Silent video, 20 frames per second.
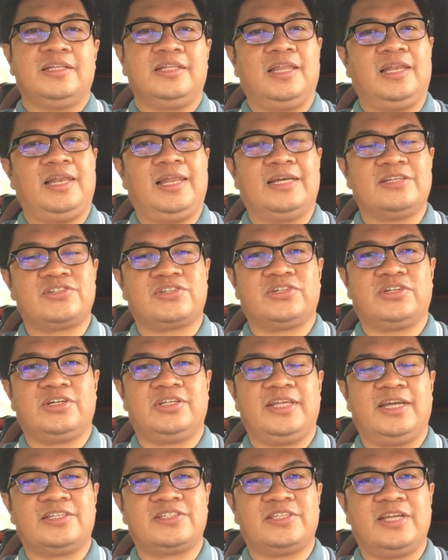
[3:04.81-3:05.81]
the
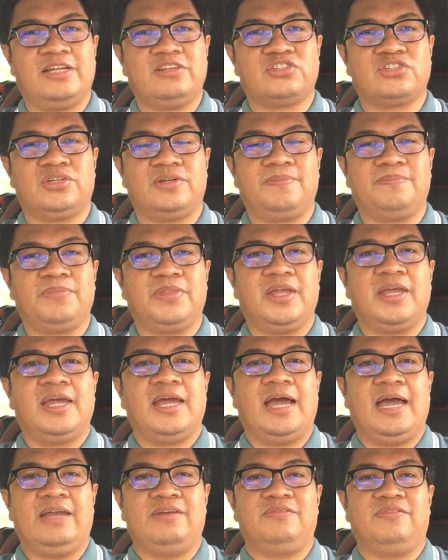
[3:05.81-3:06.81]
lesser the extension,
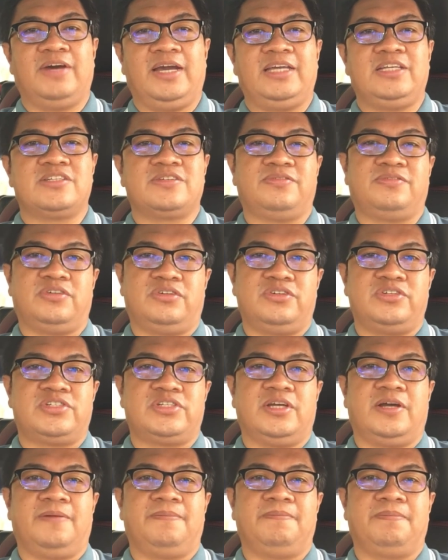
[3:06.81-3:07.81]
and vice
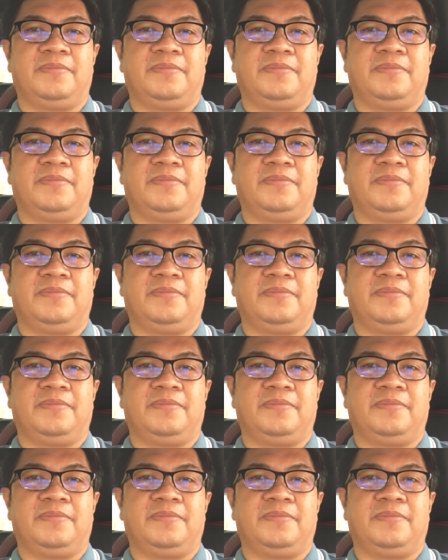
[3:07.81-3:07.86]
versa.